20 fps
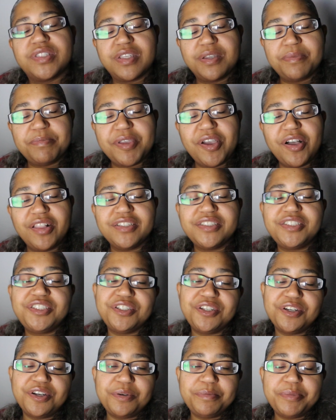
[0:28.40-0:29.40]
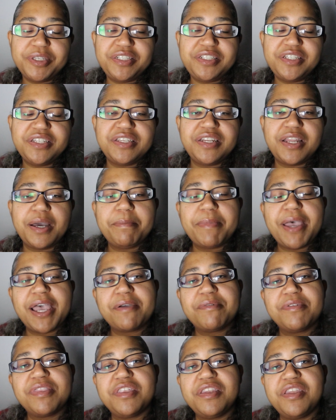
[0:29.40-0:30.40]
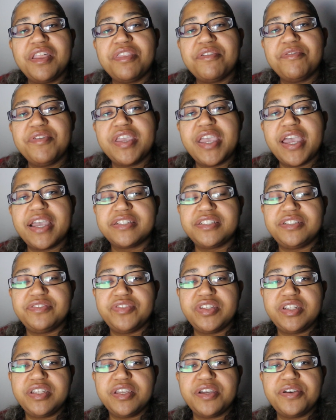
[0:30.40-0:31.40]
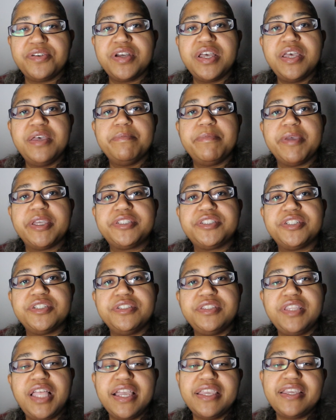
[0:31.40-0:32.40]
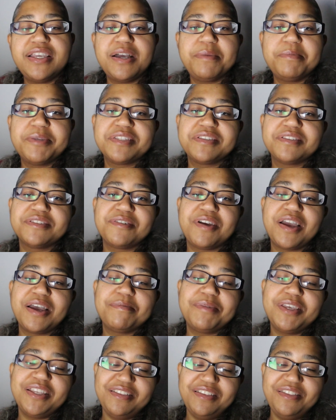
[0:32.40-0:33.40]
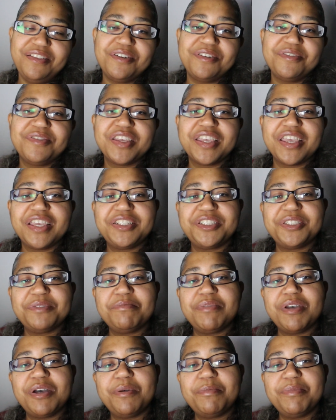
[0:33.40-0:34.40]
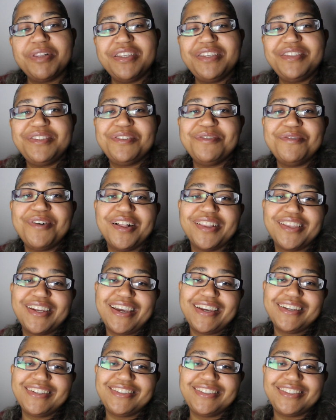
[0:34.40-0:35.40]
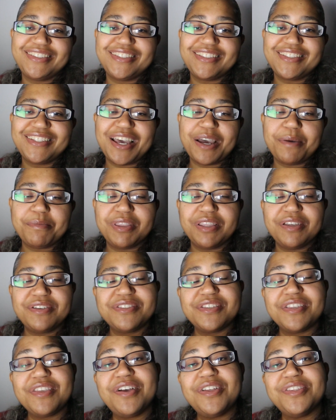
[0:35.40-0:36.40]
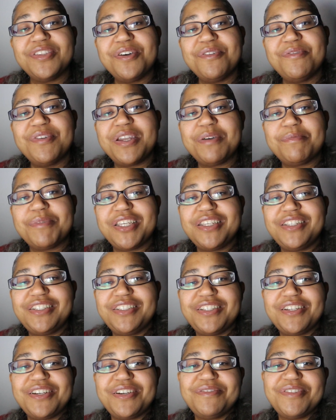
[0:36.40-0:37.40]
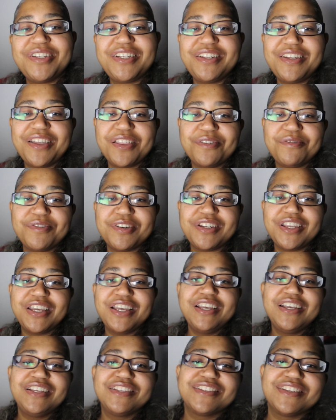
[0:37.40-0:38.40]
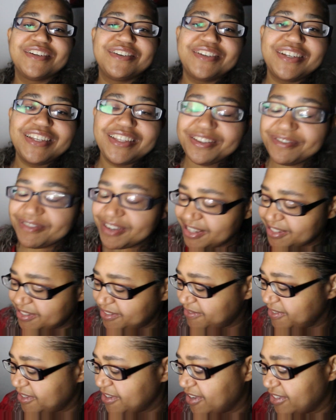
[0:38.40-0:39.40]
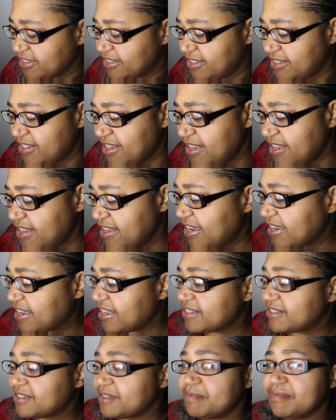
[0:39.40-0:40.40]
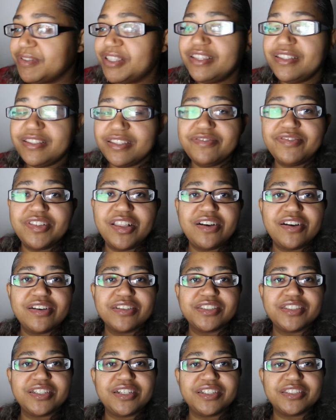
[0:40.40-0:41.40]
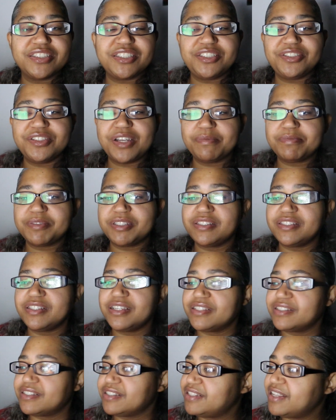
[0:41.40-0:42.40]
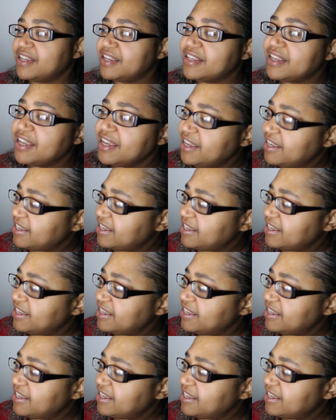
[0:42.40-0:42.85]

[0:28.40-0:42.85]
up, y'all? It's your girl BG and I'm back with another reaction video. Make sure you like, comment, subscribe, hit the notification bell. Please do all of that good shit down below so y'all know when I'm gonna hit y'all with another one. So anyways, for y'all today, I got some EZEE vlogs, y'all. She dropped this yesterday.